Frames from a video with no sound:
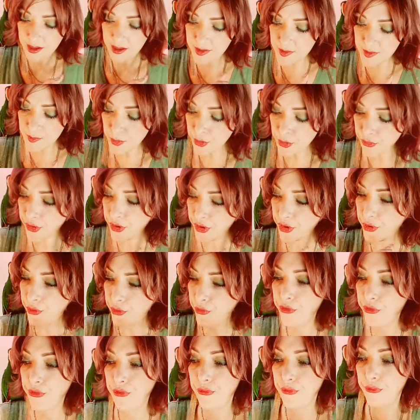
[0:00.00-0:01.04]
It's moving you
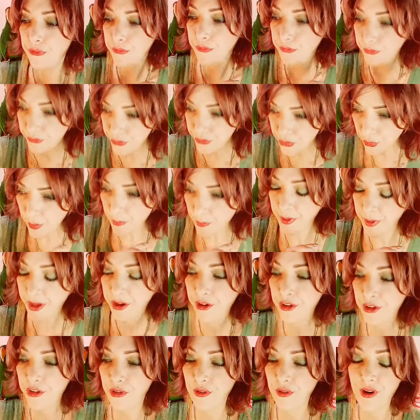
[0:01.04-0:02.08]
to a
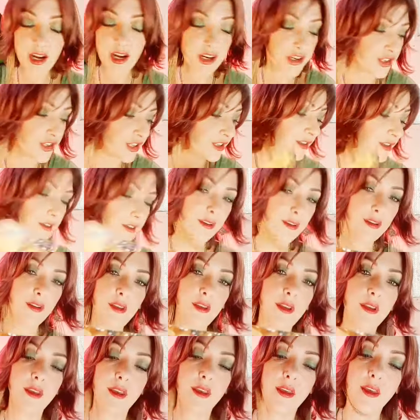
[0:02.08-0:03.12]
better direction.
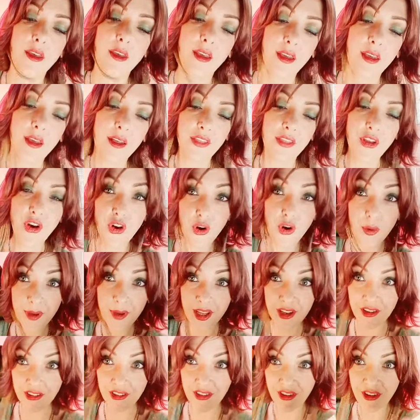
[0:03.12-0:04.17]
The
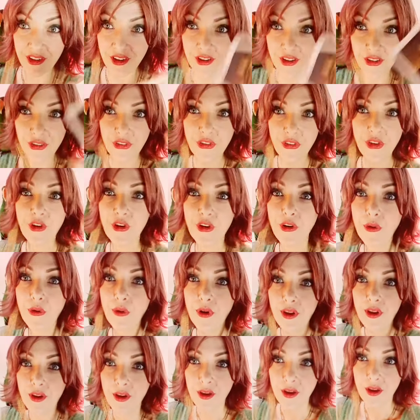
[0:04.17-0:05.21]
Hermit. So,
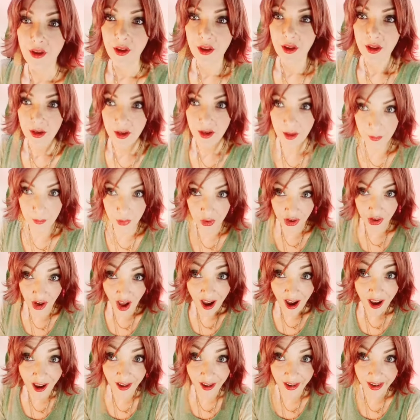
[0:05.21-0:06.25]
number
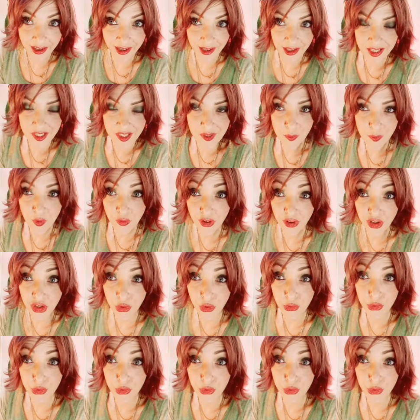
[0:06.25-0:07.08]
nine, it's moving